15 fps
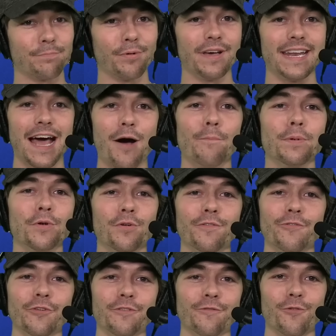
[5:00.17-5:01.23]
played out
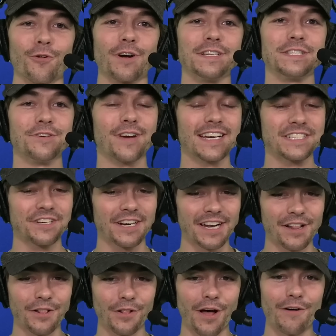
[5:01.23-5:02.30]
beautifully for us. You guys are going to
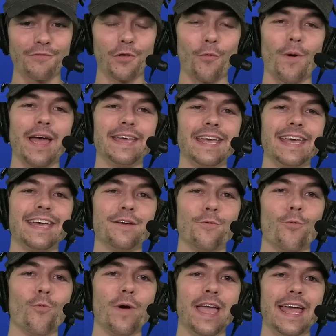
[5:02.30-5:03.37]
love the way it
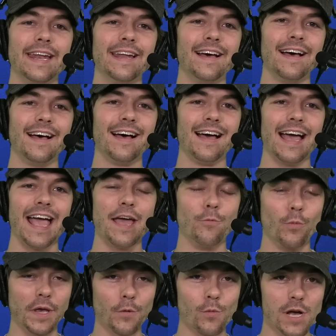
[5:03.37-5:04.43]
went. And
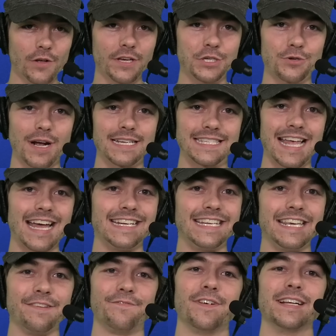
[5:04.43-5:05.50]
we will address that
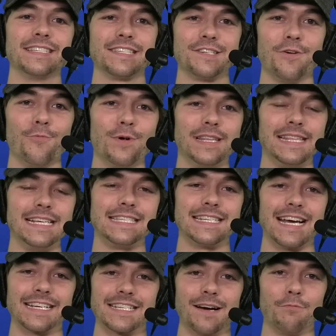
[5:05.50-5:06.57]
defense with these
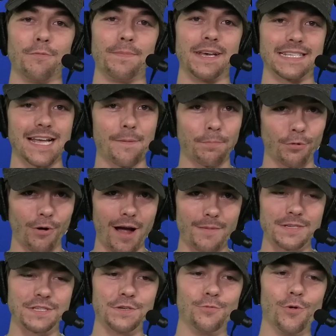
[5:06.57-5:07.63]
next couple picks. I
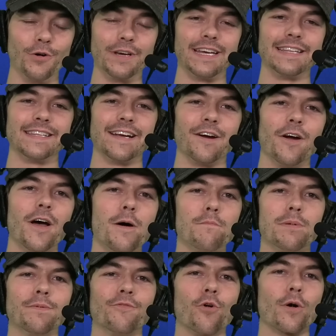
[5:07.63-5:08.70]
promise you we'll get there.
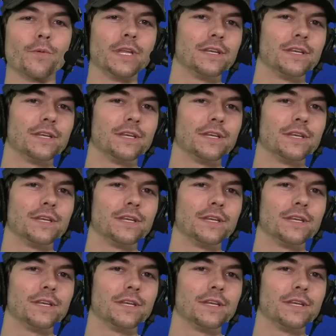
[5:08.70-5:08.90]
But before we